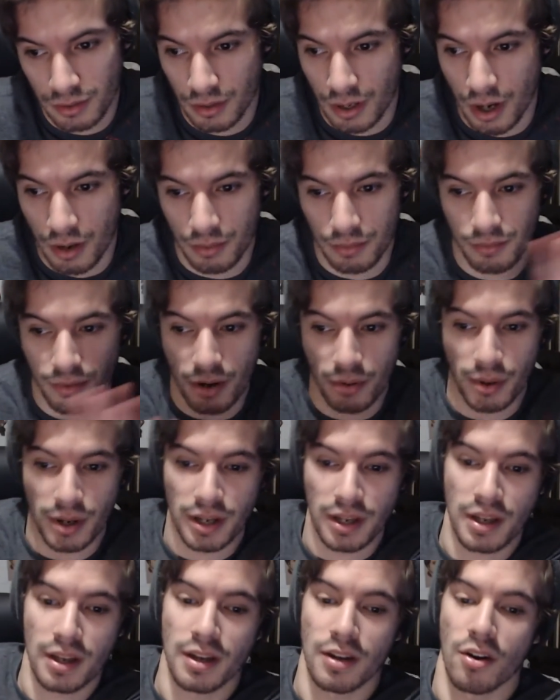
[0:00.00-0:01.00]
oh, wrong
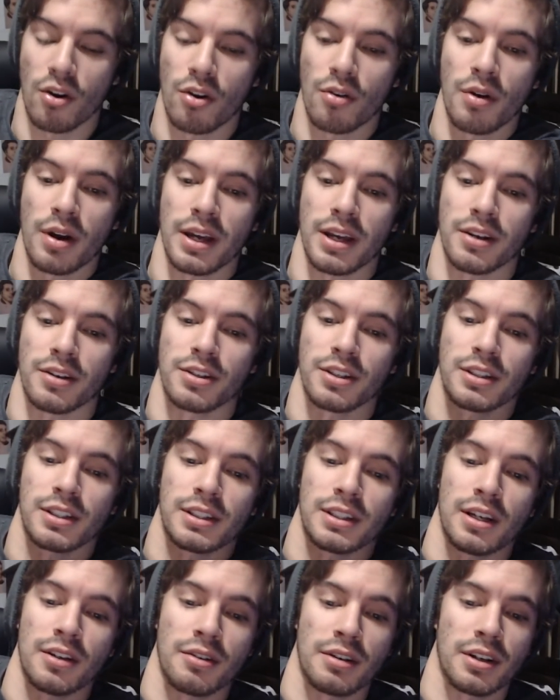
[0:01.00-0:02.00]
way, or right here, check
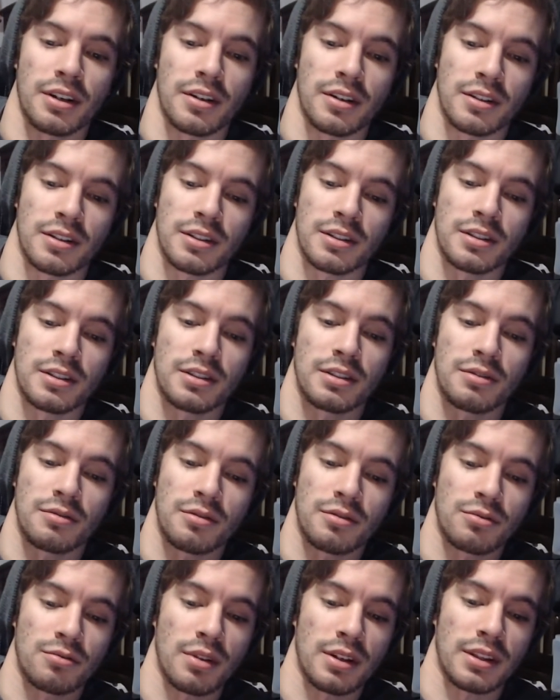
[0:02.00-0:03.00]
this out right here, it's just
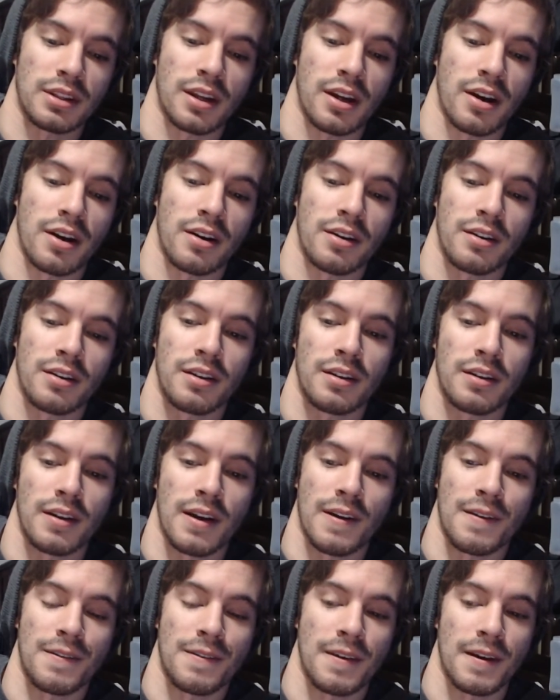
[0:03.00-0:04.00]
right there,
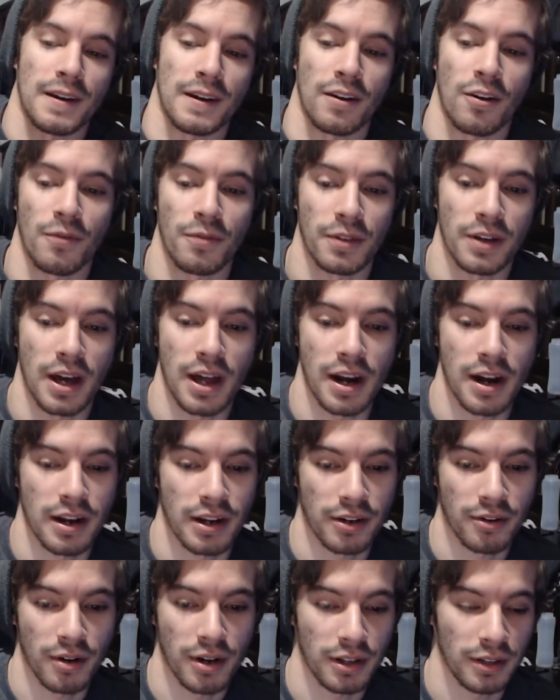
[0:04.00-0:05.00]
I think, hopefully I added
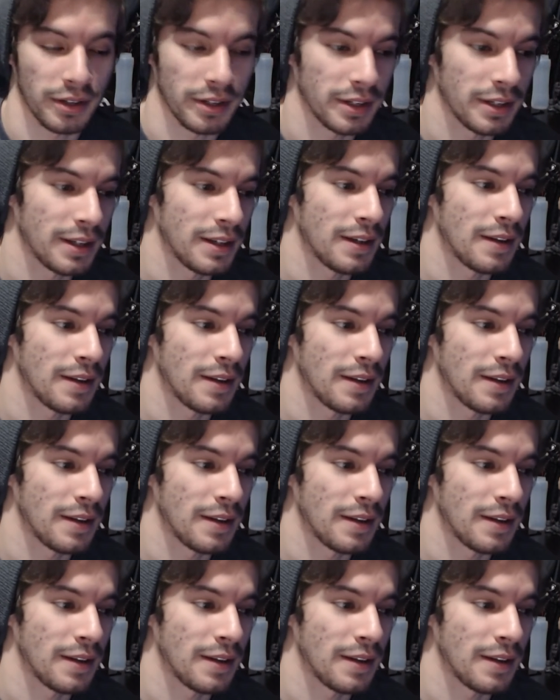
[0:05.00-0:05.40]
it correctly.